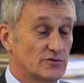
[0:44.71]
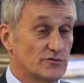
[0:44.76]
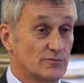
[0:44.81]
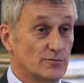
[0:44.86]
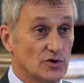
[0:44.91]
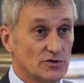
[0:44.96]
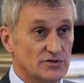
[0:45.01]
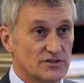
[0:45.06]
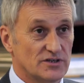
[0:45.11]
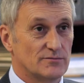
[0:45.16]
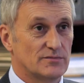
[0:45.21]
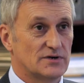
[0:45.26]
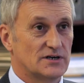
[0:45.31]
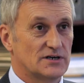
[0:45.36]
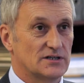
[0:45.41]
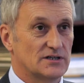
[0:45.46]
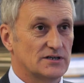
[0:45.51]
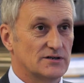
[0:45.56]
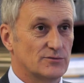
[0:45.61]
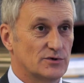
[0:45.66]
of malting
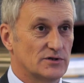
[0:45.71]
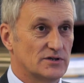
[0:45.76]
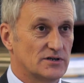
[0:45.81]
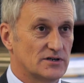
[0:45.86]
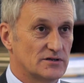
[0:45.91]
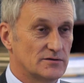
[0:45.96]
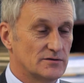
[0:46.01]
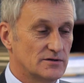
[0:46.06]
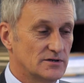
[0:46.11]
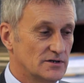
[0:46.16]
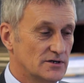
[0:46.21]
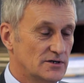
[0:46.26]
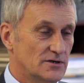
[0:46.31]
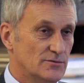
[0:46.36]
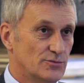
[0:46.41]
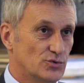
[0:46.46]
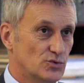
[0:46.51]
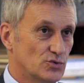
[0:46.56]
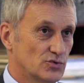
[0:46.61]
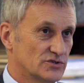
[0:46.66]
barley, where they can
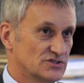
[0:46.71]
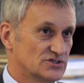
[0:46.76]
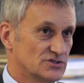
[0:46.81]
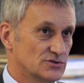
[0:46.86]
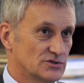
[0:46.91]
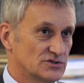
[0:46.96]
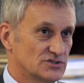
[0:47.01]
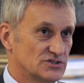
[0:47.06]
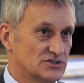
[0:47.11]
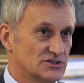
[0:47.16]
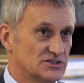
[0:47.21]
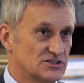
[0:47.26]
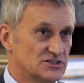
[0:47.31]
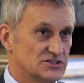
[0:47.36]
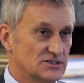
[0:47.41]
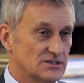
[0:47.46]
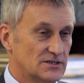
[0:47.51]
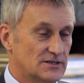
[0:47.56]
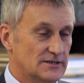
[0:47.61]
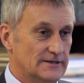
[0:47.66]
pool
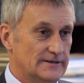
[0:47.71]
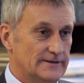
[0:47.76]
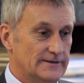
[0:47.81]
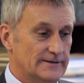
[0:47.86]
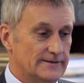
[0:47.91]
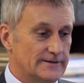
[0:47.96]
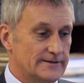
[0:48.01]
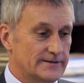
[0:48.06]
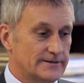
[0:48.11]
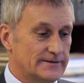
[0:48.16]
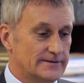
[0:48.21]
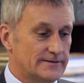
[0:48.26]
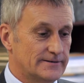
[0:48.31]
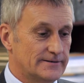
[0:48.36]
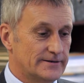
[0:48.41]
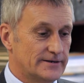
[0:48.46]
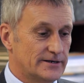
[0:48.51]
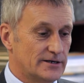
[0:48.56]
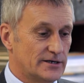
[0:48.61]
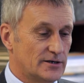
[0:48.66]
resources
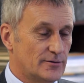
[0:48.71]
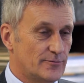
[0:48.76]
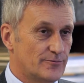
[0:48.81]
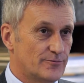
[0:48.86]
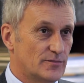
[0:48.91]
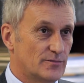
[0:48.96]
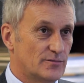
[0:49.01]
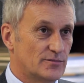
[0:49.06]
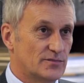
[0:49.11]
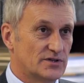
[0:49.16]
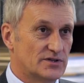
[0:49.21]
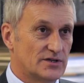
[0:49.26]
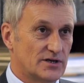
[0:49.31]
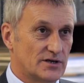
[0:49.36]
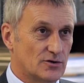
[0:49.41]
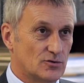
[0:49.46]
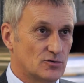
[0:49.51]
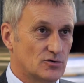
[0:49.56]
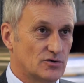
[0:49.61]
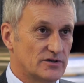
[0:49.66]
and
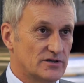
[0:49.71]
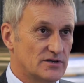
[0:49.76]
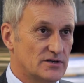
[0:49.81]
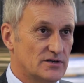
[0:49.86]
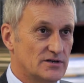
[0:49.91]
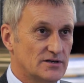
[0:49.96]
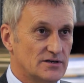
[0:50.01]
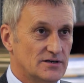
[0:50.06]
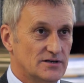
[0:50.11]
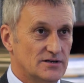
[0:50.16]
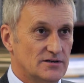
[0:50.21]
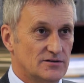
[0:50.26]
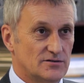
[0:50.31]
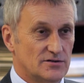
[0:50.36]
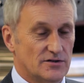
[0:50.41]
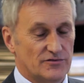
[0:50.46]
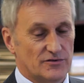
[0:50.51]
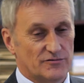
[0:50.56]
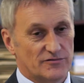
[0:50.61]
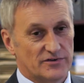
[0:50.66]
take all the
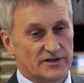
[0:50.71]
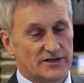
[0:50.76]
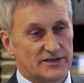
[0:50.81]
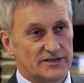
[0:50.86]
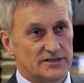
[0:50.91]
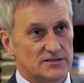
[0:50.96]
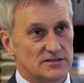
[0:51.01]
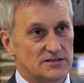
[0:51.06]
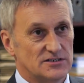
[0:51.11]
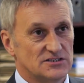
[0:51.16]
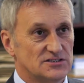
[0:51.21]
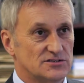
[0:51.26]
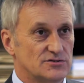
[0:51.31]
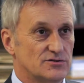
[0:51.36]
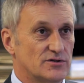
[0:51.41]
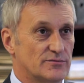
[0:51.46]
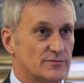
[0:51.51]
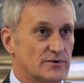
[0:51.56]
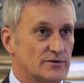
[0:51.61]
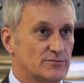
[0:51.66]
different varieties to
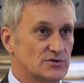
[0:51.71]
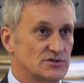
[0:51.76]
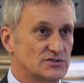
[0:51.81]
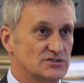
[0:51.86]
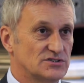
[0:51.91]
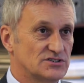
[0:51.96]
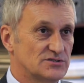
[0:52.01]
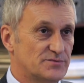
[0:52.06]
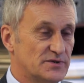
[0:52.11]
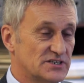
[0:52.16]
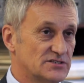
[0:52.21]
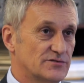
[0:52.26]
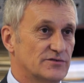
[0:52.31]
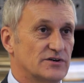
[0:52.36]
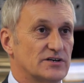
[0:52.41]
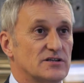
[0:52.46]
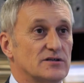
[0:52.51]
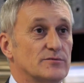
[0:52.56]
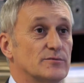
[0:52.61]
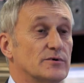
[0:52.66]
their members,
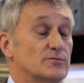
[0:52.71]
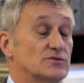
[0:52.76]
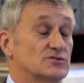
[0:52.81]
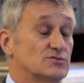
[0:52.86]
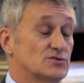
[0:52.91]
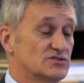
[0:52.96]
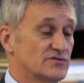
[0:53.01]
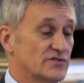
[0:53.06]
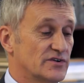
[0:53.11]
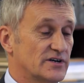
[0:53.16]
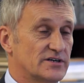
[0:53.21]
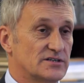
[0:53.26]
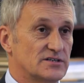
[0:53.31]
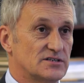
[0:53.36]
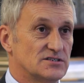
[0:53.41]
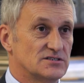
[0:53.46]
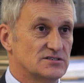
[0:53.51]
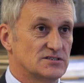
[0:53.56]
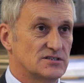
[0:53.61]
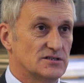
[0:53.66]
specify to their members which
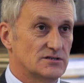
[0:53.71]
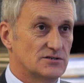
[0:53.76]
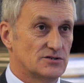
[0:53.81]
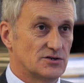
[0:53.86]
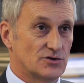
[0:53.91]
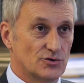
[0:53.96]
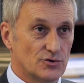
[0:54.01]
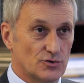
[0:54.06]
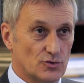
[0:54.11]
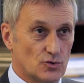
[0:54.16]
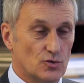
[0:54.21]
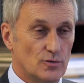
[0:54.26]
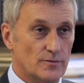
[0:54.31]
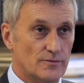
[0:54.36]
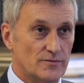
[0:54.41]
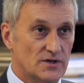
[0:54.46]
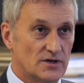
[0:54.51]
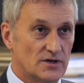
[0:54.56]
varieties to grow.